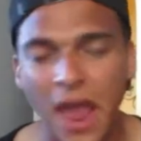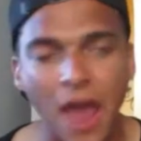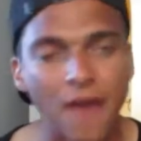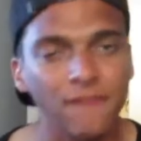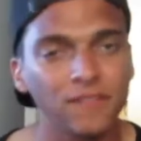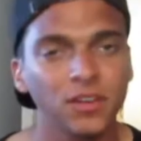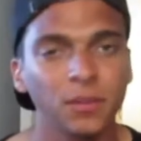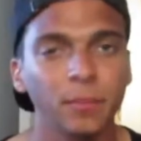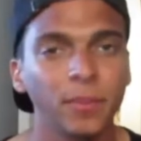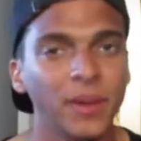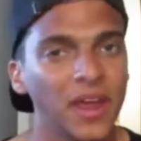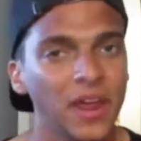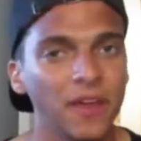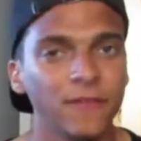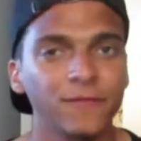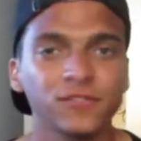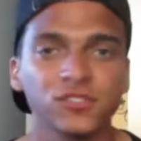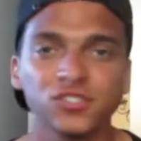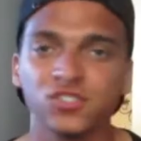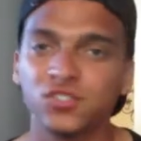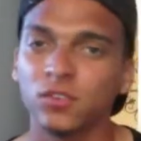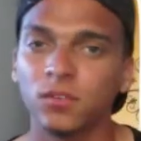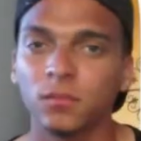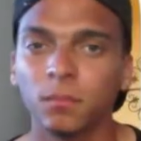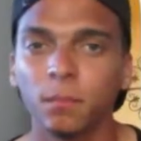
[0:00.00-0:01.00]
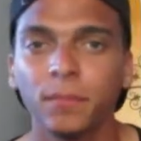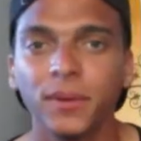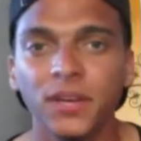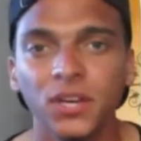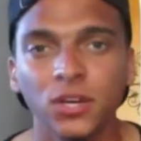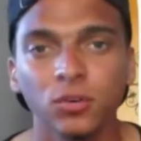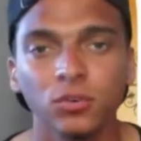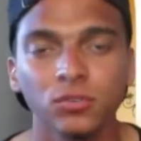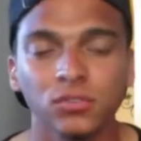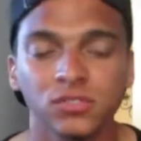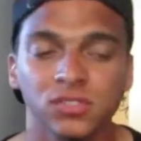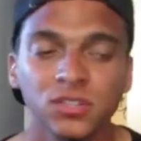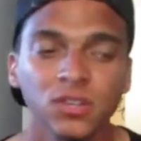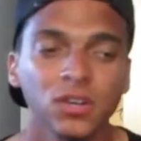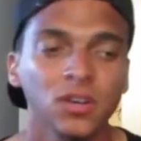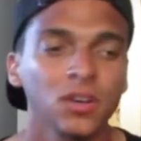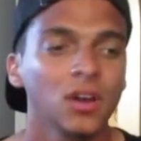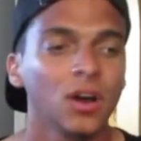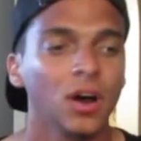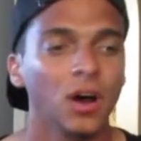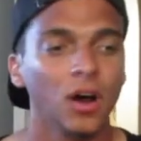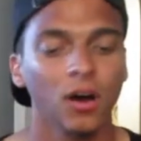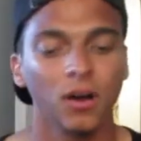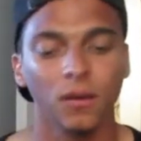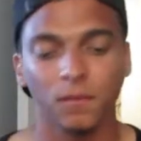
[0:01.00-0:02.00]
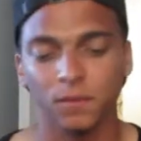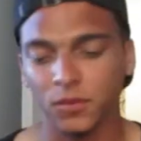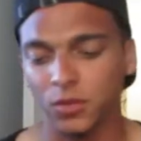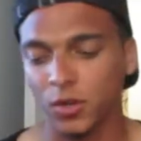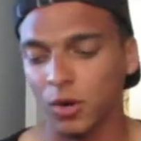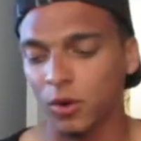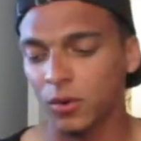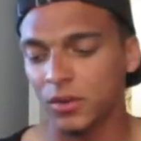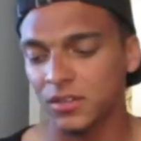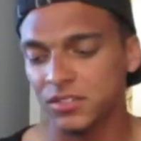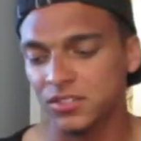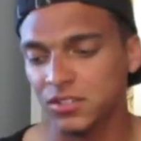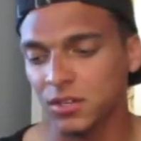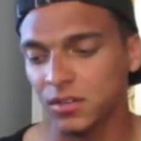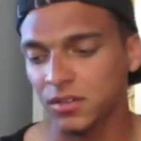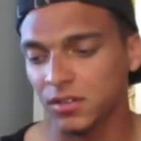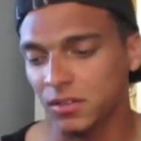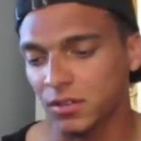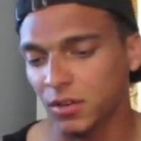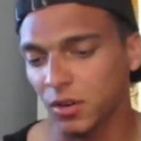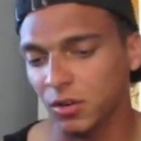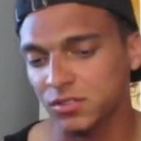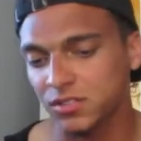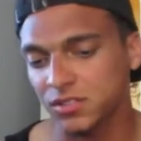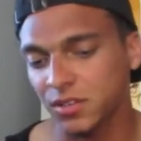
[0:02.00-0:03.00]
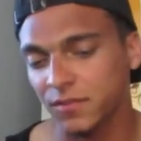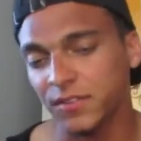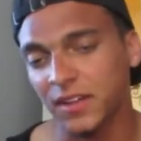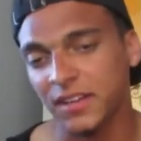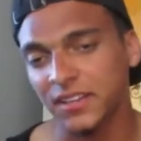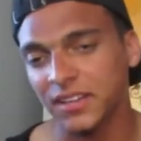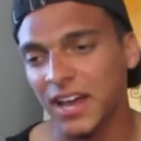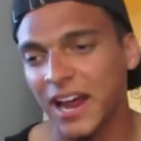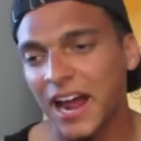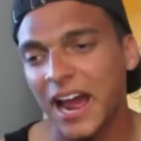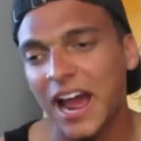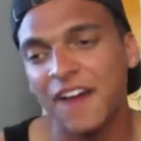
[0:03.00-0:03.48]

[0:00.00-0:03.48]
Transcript: having to pay for certain bills, and so, stuff like that.